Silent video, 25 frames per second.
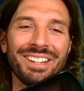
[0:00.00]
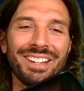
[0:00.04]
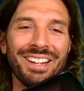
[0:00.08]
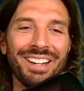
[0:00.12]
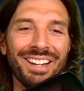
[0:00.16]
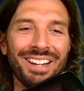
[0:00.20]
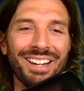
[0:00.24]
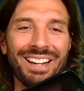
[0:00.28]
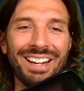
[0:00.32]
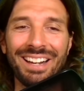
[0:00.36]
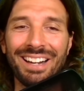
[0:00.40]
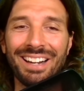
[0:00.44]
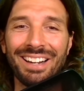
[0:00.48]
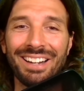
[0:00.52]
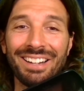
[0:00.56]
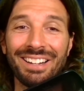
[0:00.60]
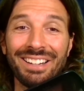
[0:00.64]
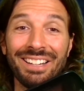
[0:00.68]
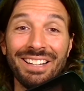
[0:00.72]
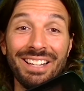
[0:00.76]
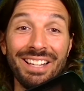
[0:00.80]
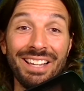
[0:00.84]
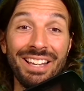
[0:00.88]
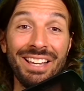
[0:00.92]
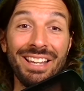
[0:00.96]
uh
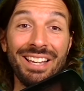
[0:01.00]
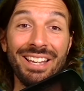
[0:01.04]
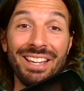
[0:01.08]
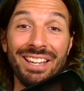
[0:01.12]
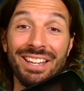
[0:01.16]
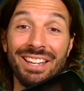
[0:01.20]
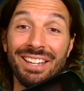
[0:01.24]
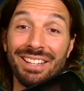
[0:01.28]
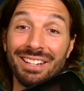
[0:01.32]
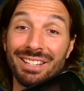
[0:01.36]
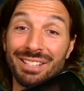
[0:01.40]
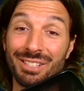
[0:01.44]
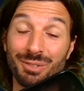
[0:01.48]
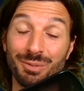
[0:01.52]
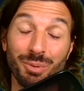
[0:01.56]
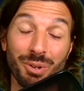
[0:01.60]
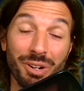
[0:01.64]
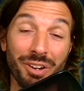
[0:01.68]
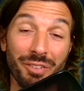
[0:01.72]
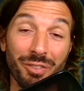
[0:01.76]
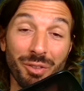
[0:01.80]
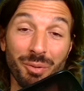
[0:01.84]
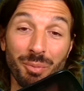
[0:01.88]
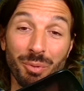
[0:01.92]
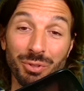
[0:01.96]
it is one
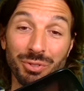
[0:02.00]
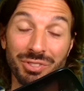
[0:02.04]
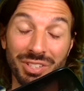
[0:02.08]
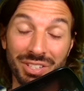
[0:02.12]
of the most